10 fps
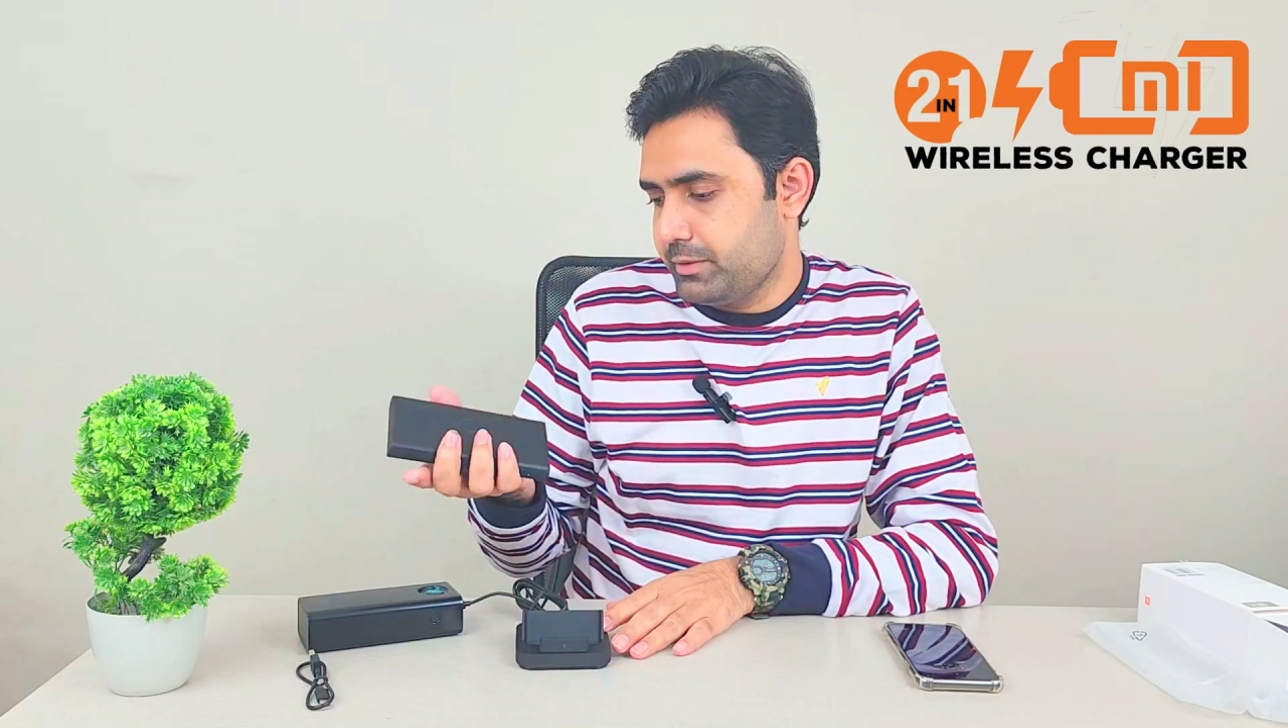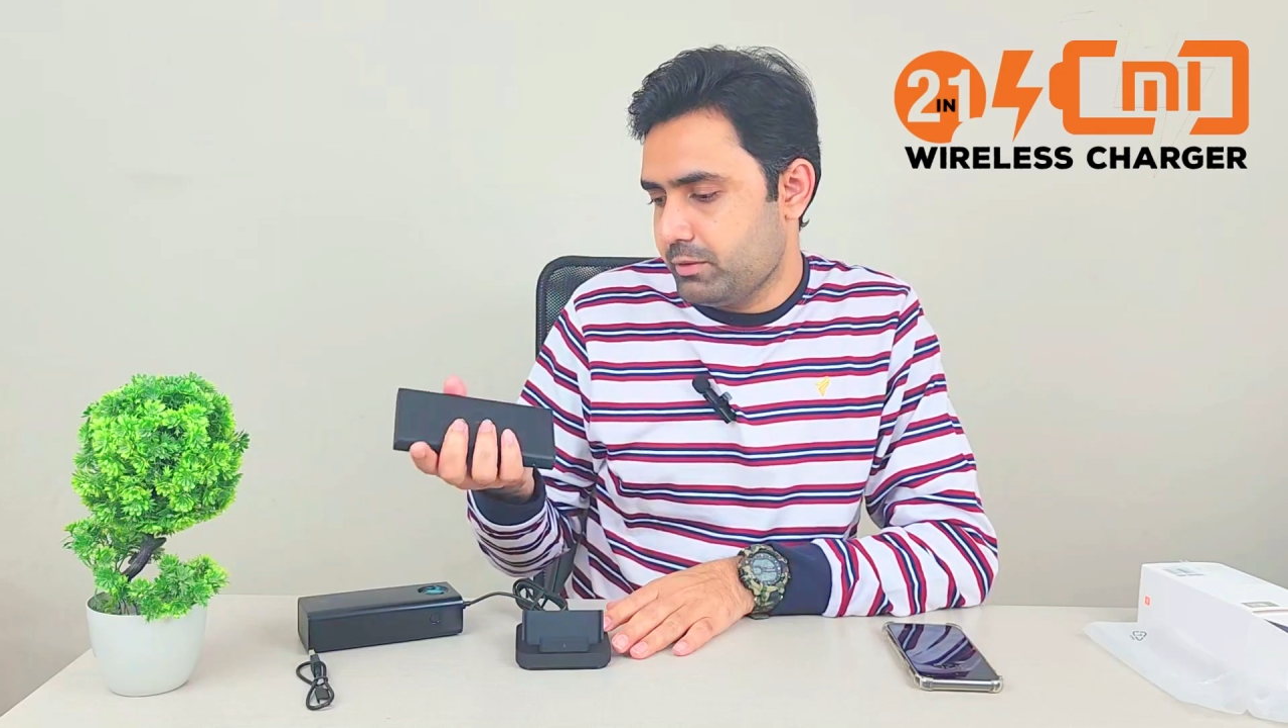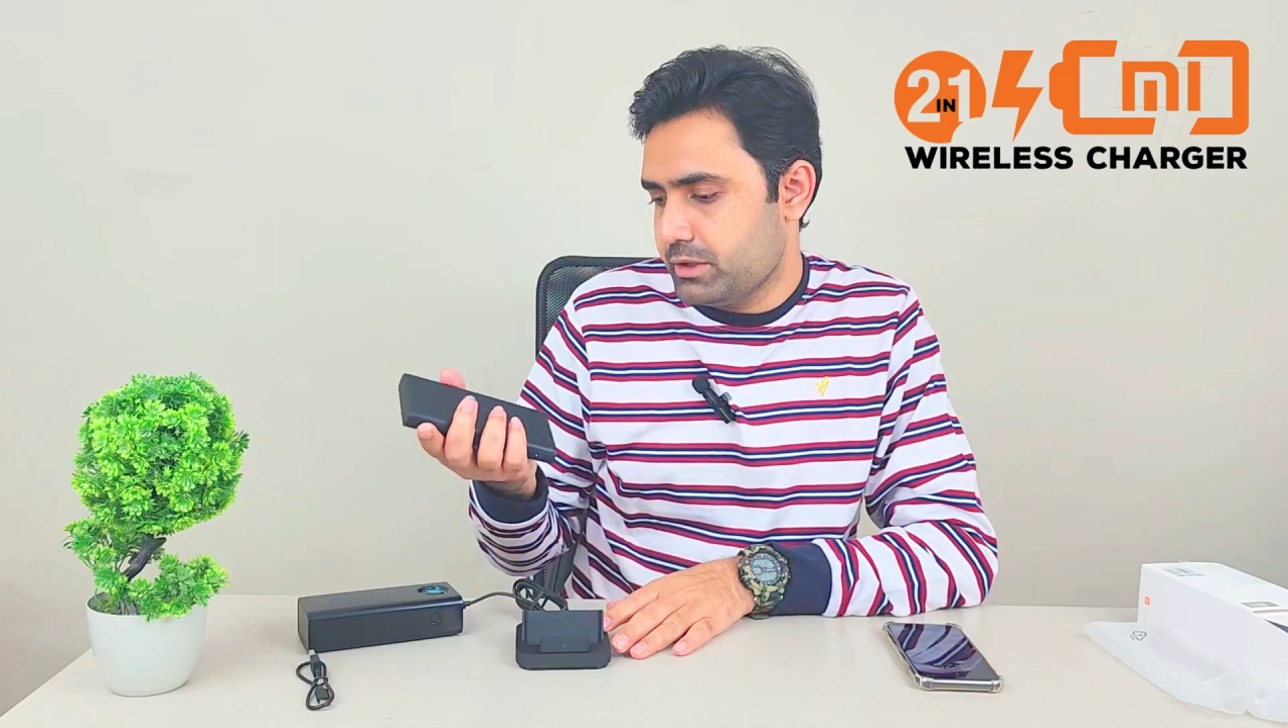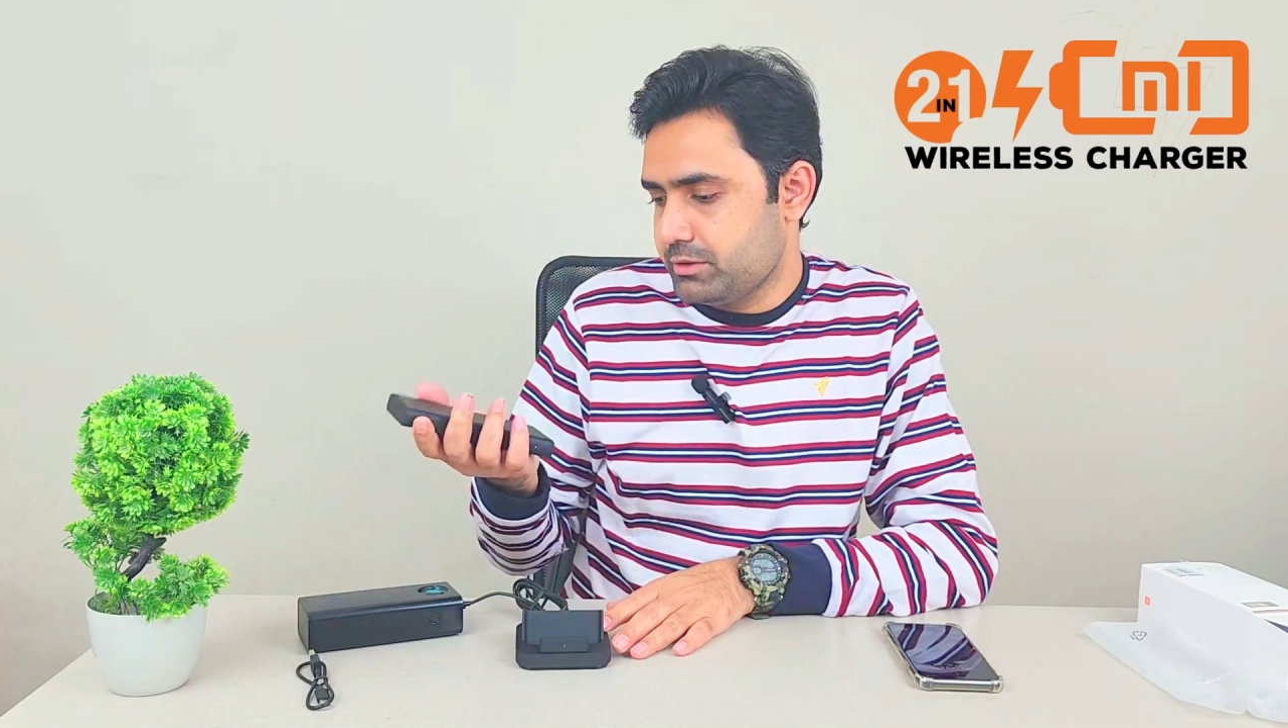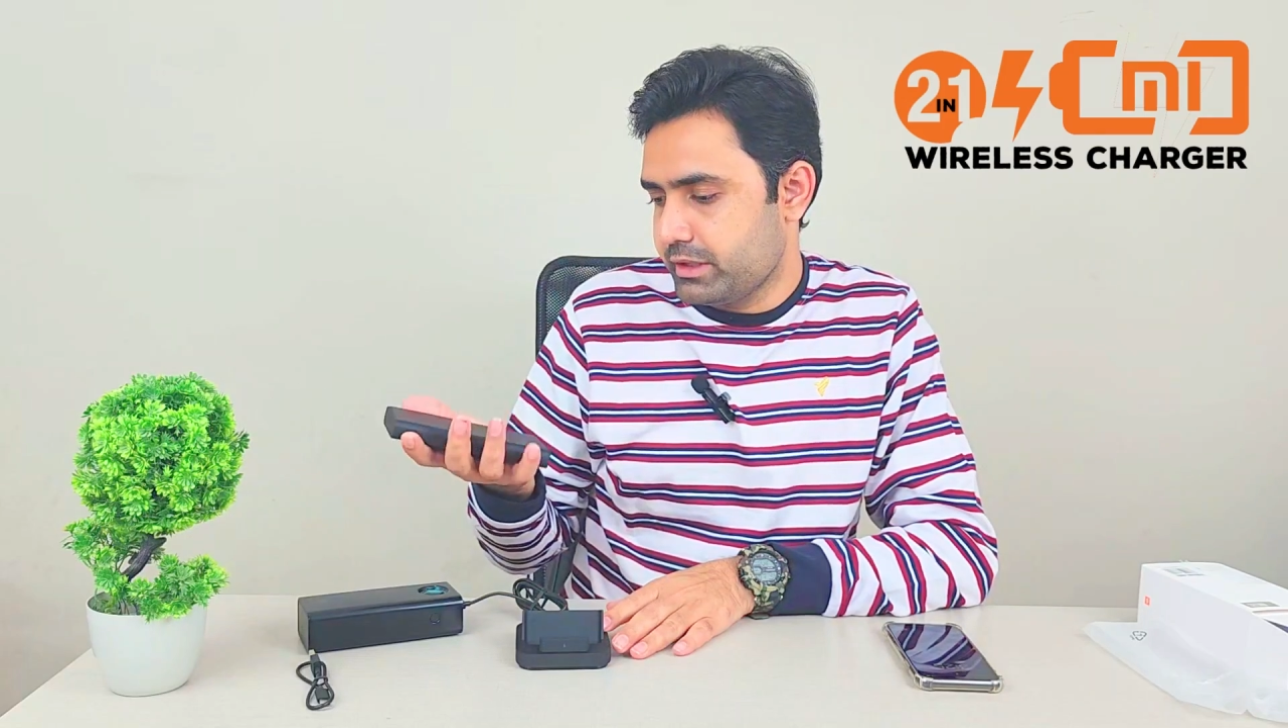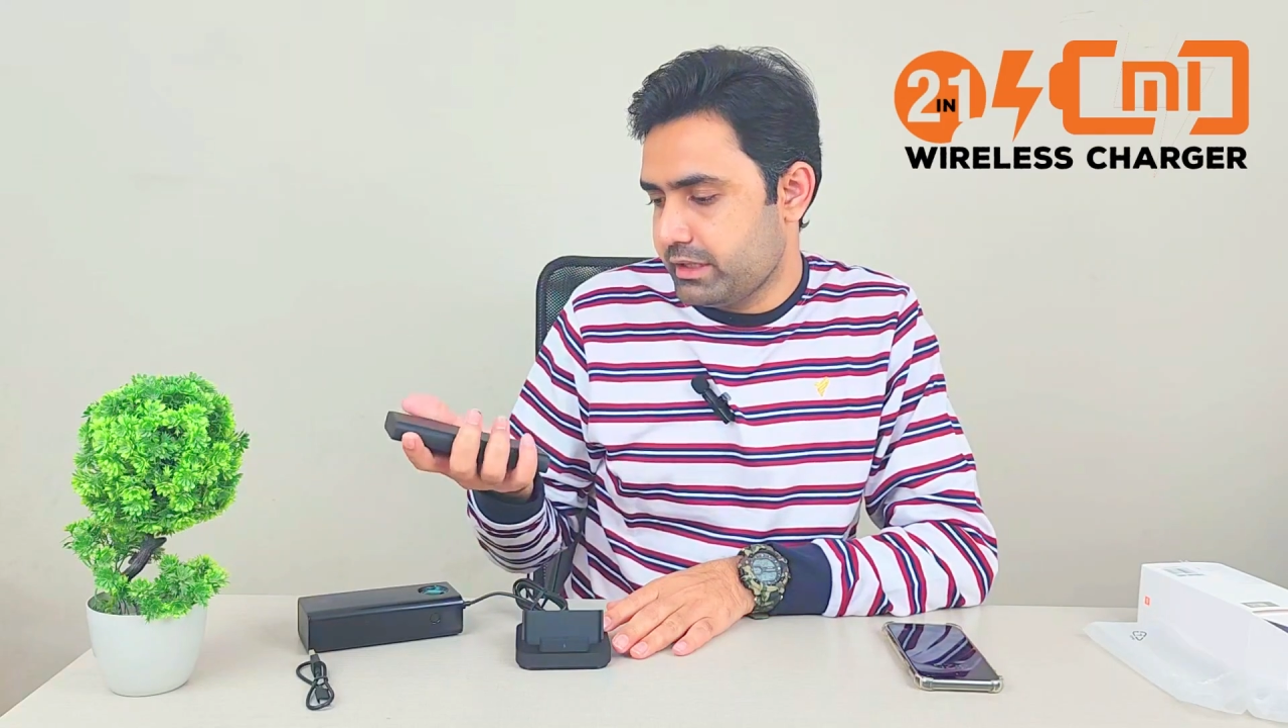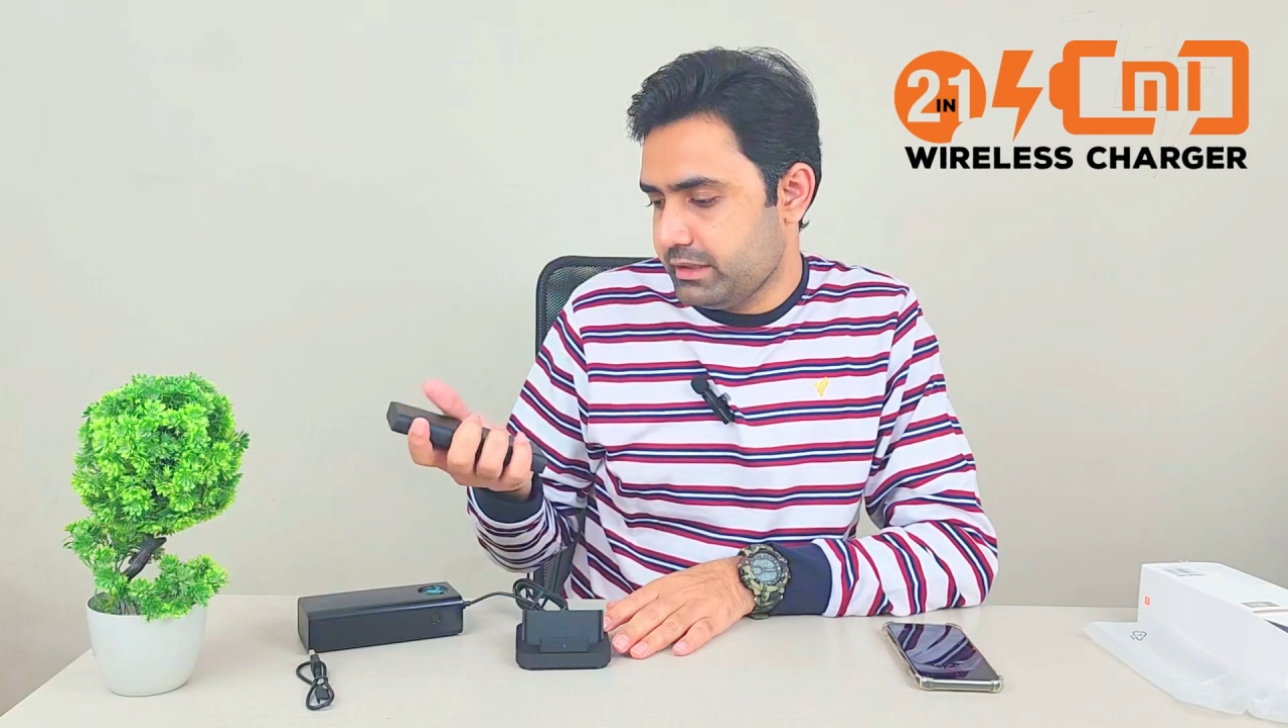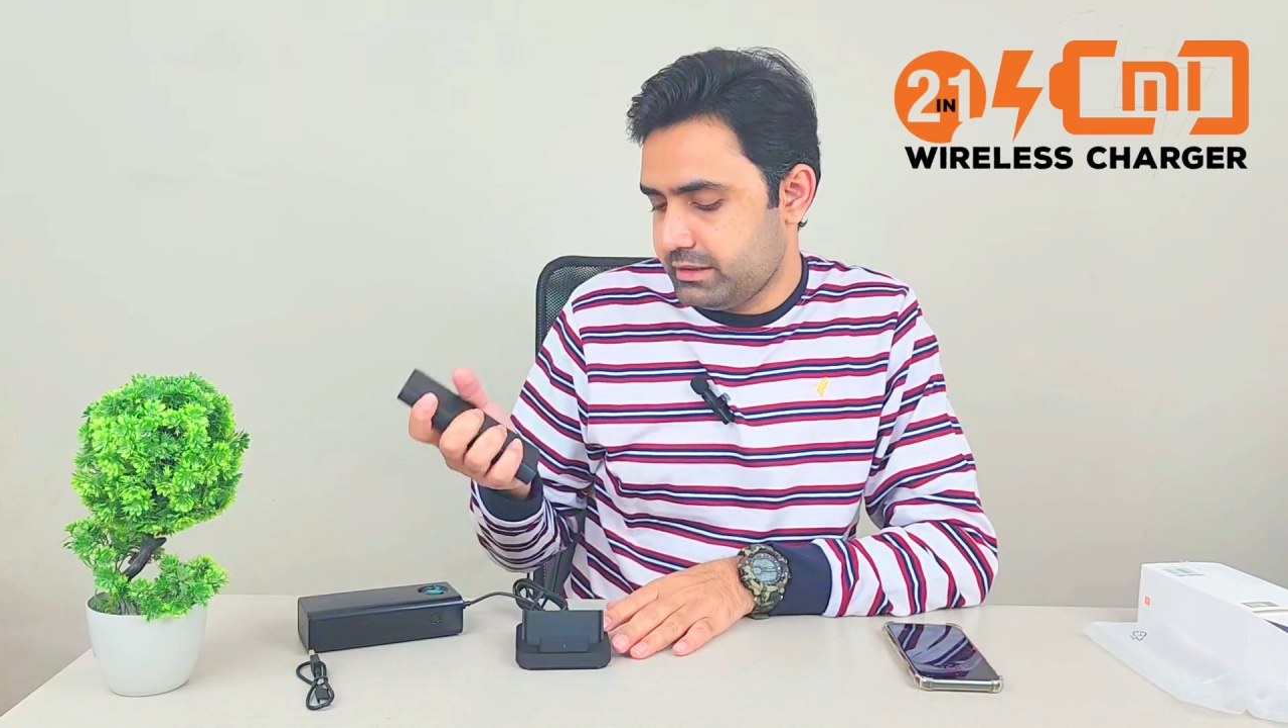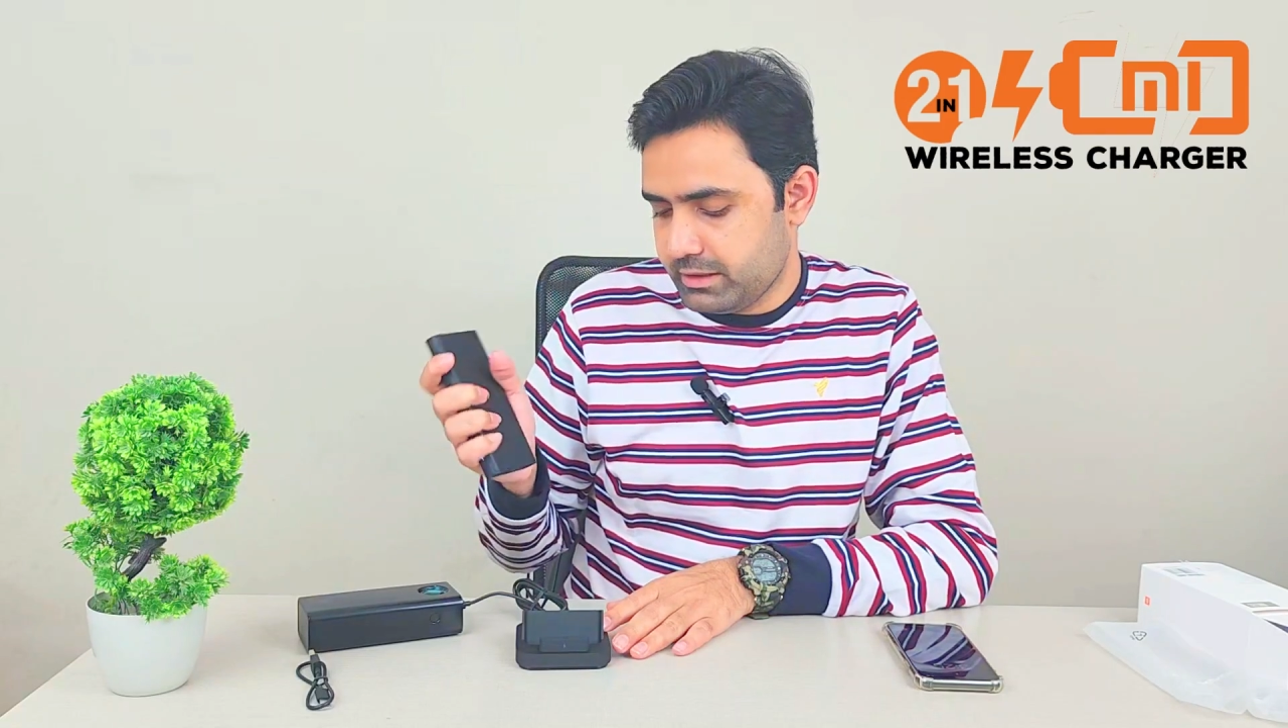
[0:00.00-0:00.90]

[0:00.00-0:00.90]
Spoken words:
you want to carry it